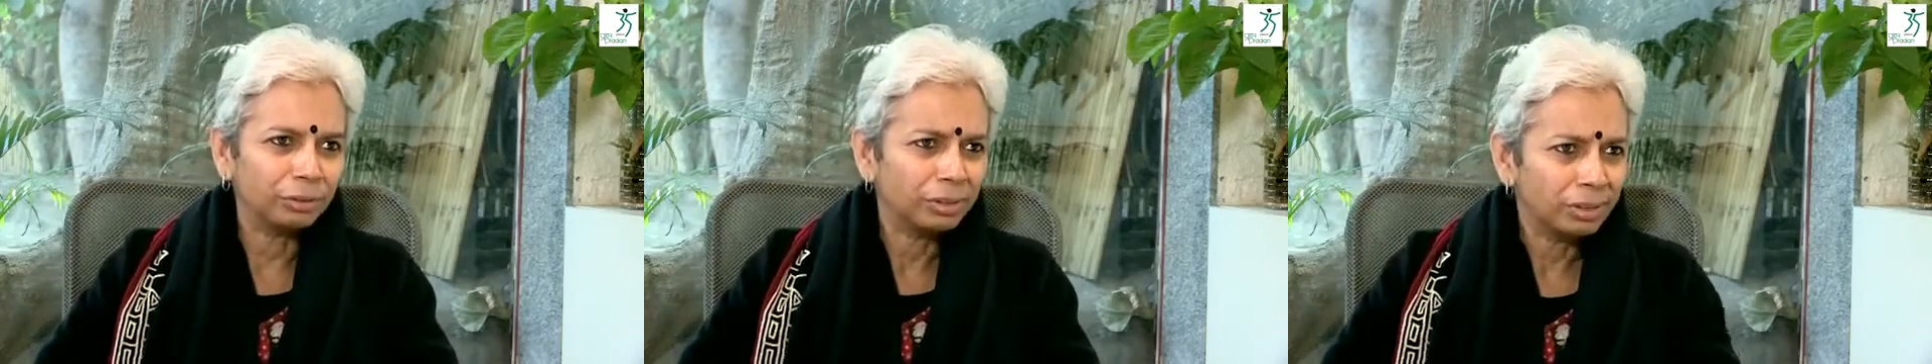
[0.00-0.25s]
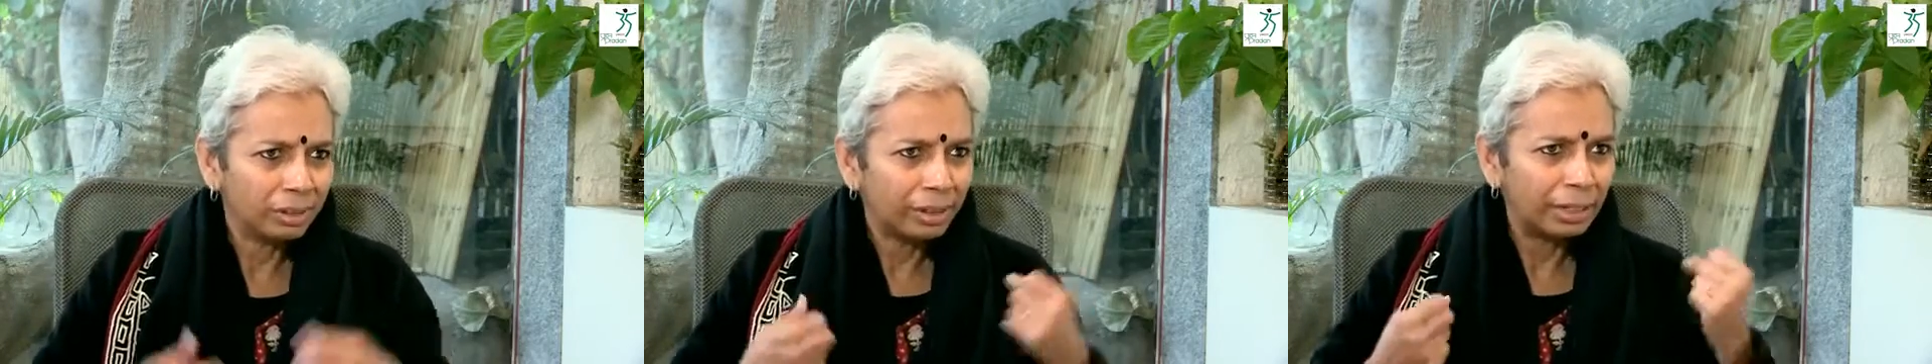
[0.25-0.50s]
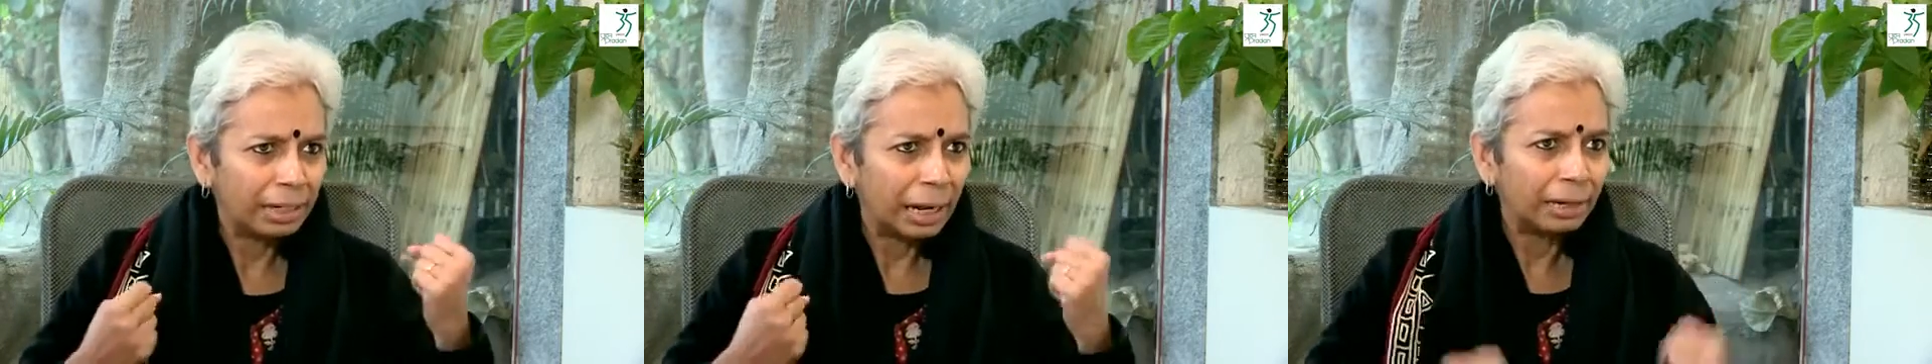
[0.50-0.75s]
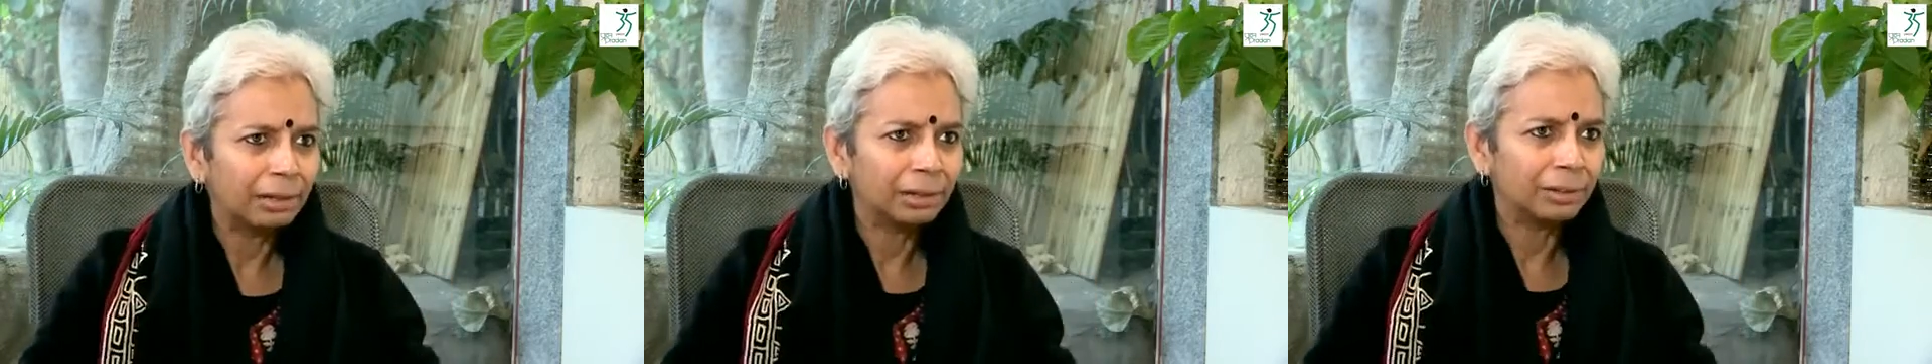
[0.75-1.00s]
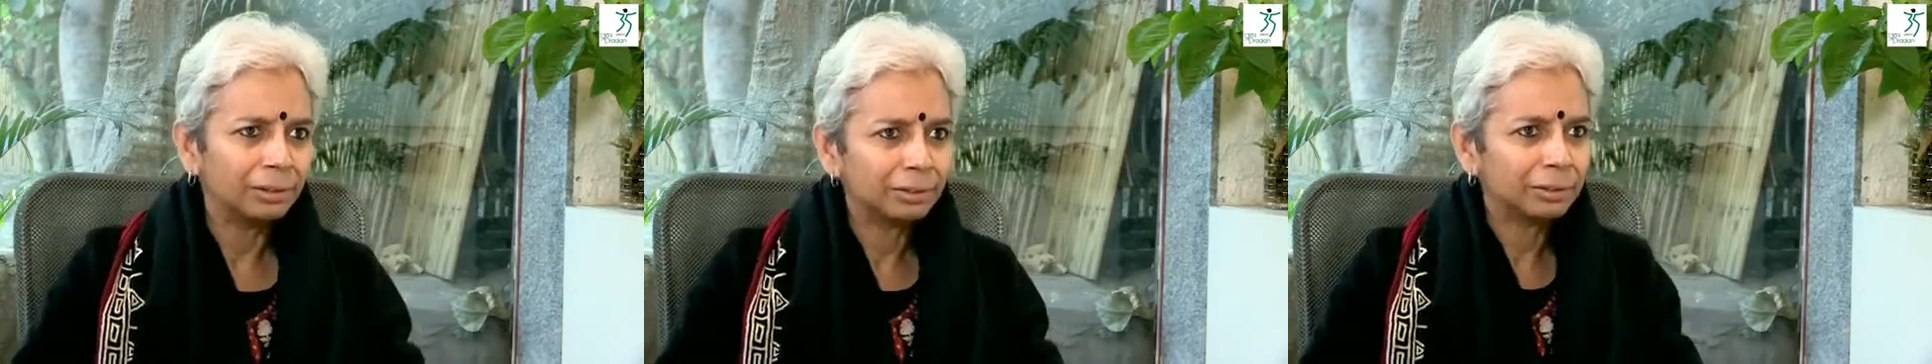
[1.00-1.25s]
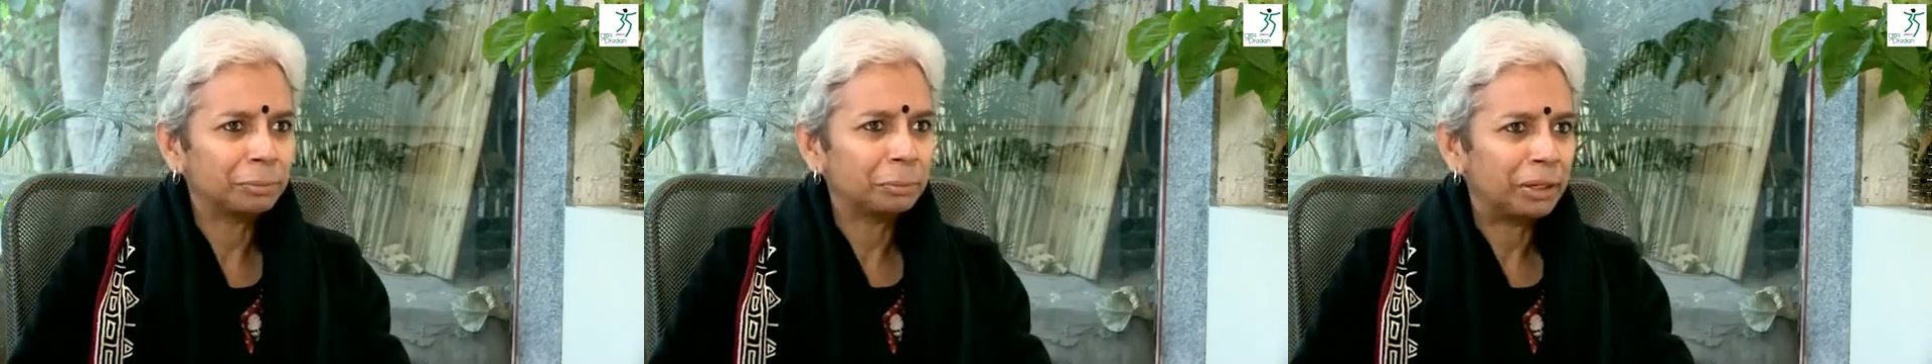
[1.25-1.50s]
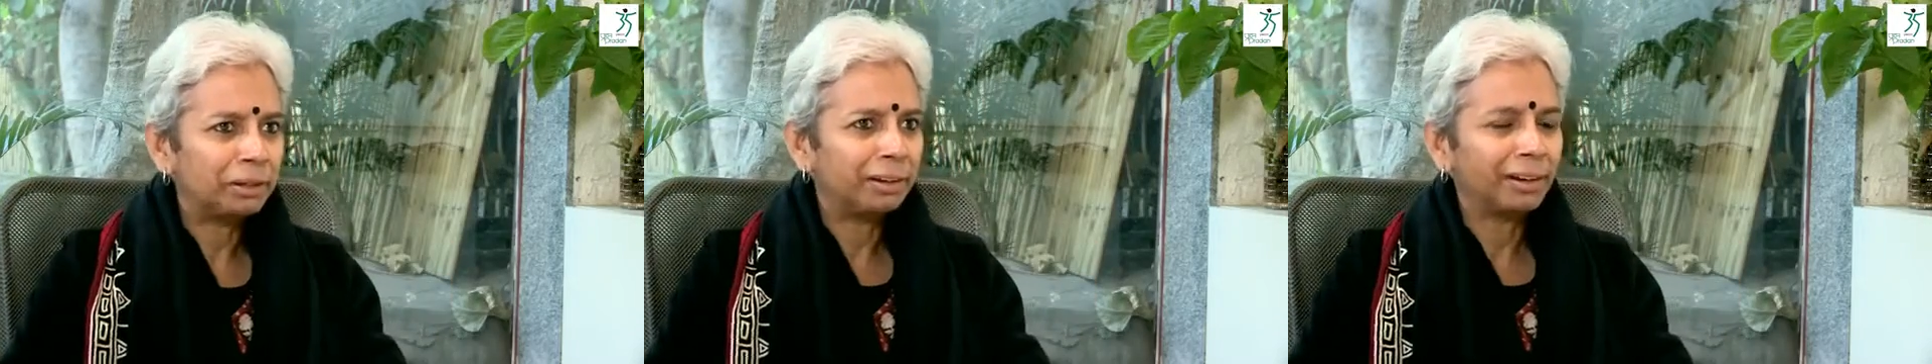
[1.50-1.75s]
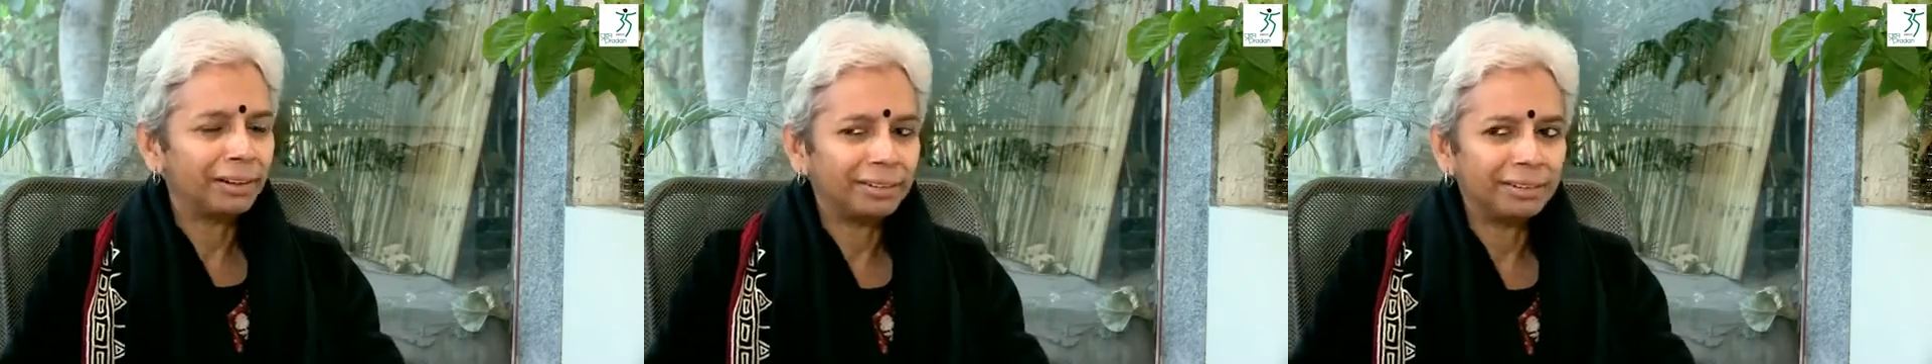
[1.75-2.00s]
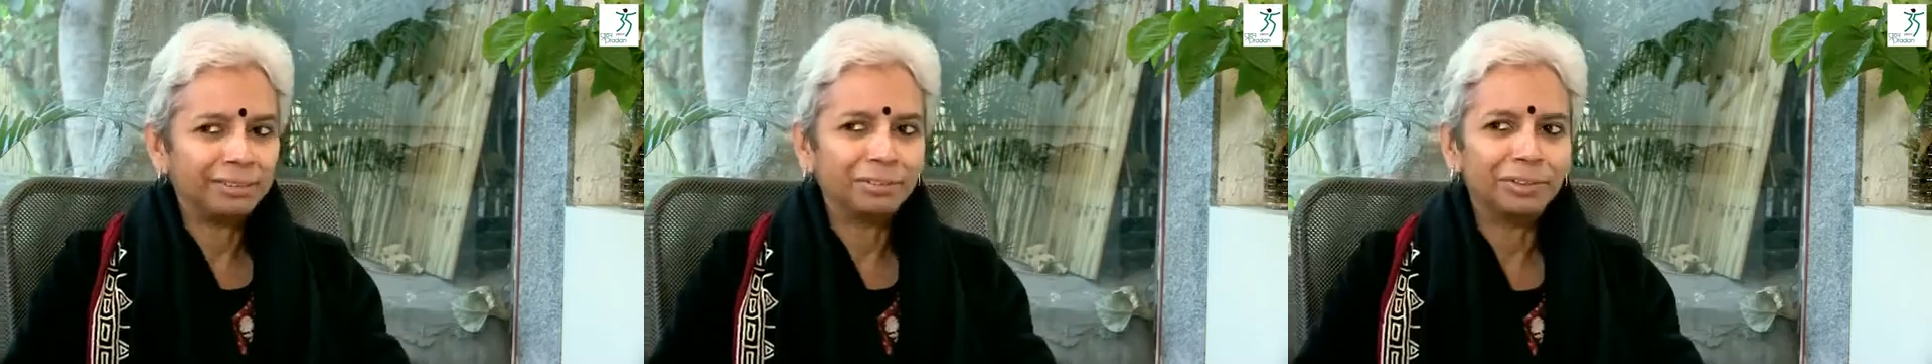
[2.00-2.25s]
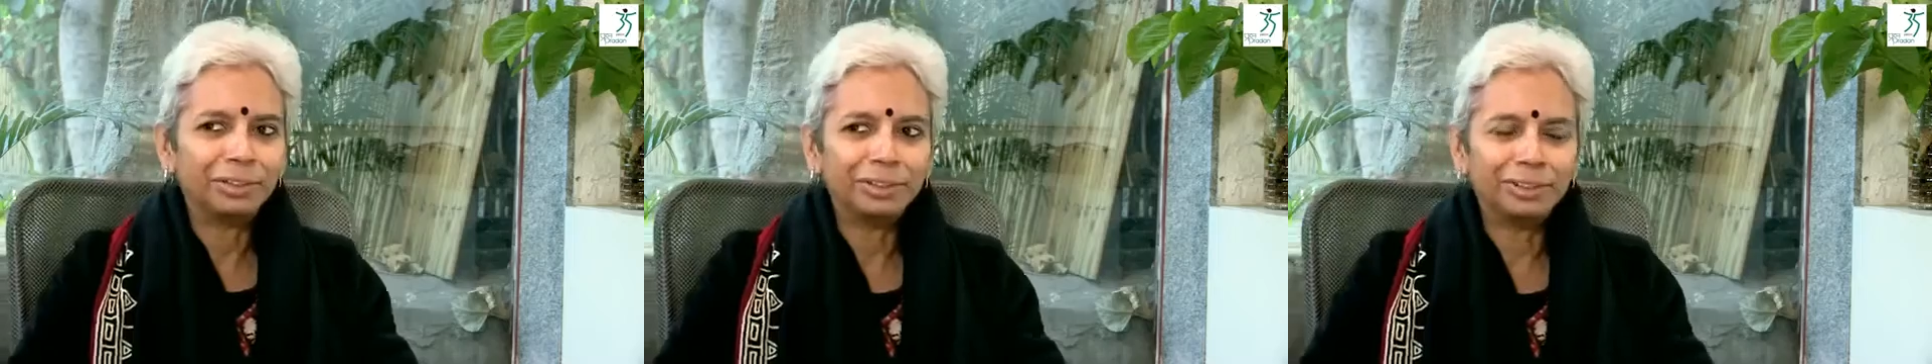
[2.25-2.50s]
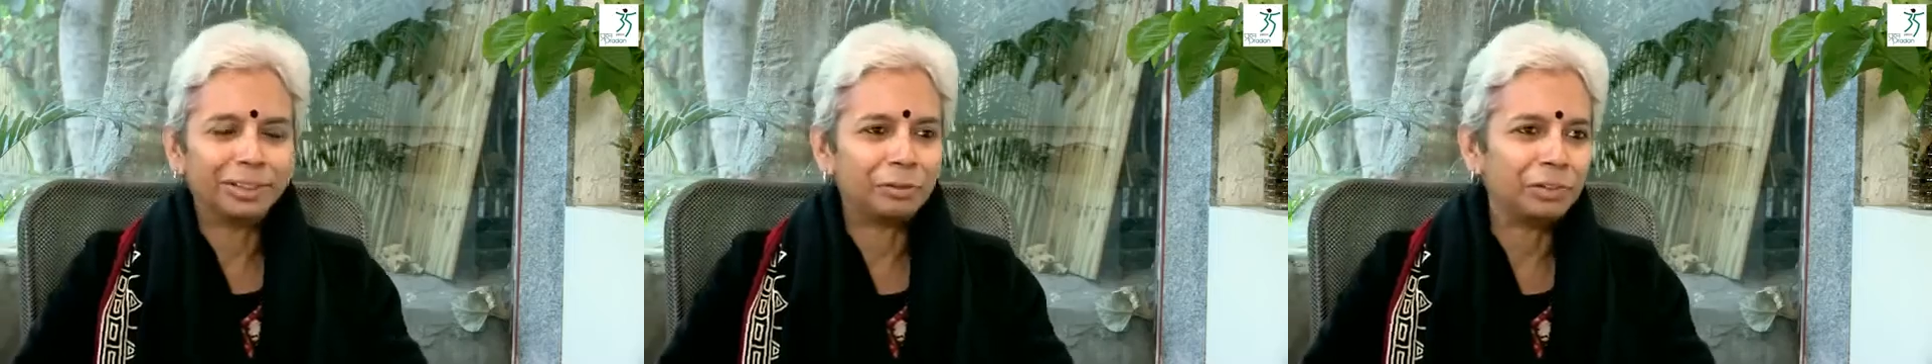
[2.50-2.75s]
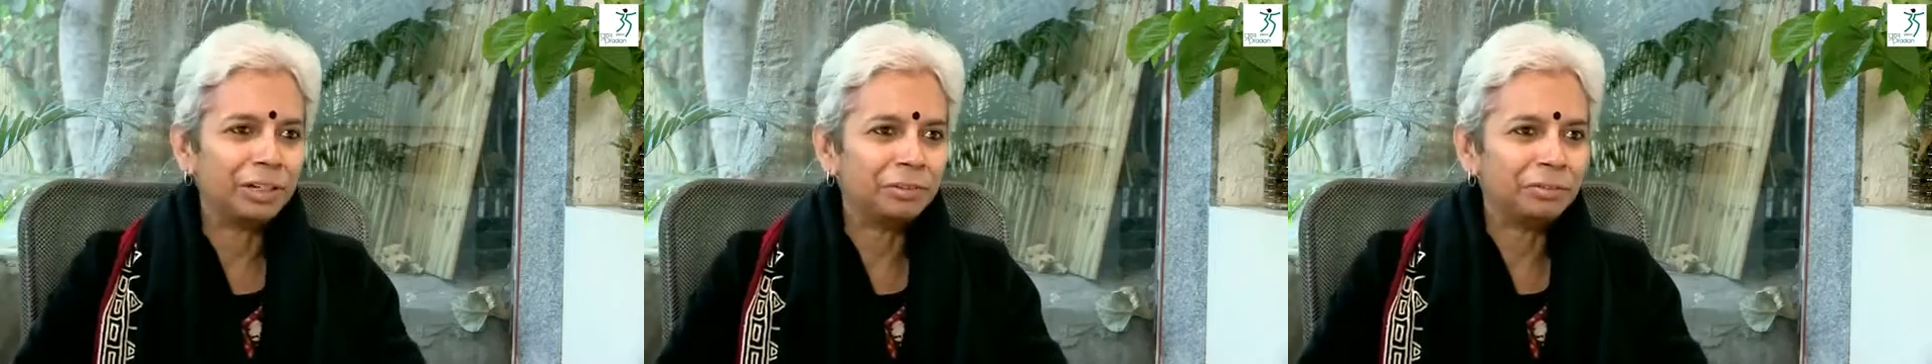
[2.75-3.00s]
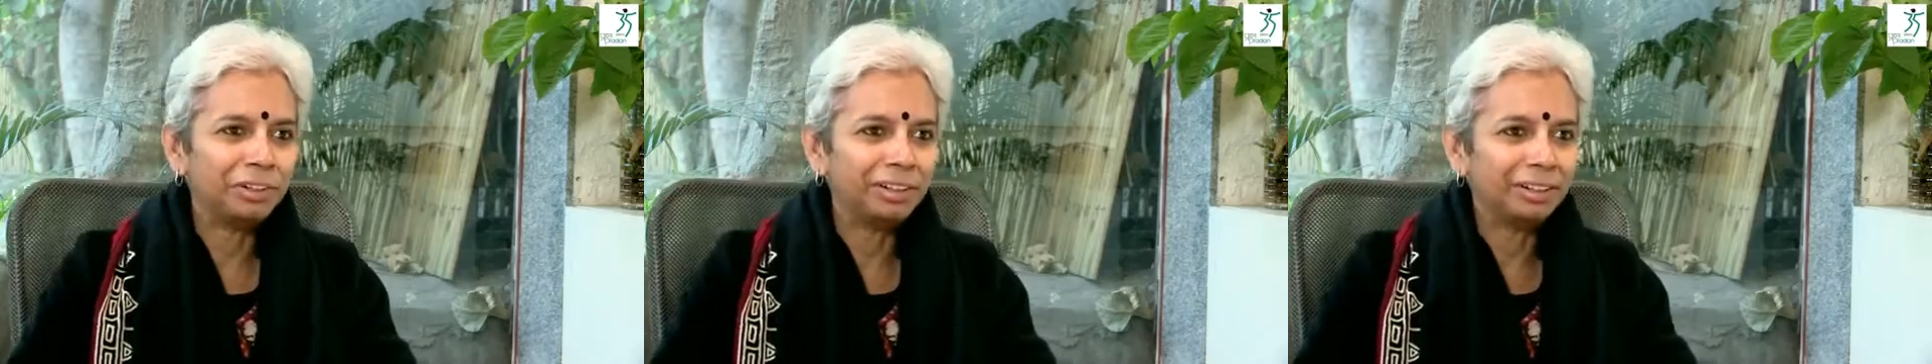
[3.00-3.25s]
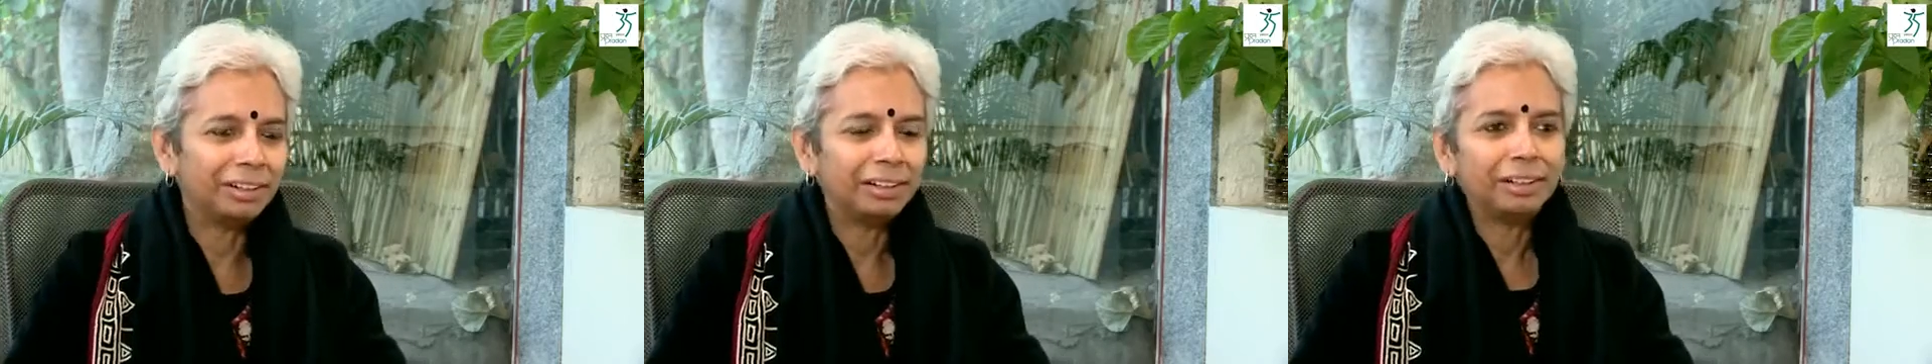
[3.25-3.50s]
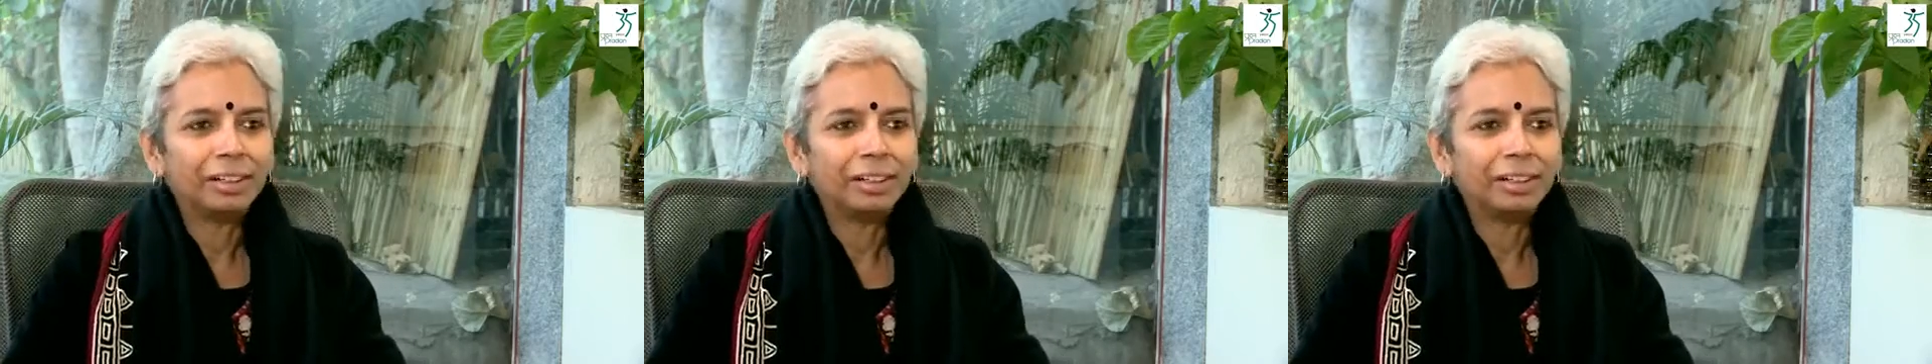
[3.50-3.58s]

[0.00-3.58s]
the great anger on the patriarchal world that we lived in,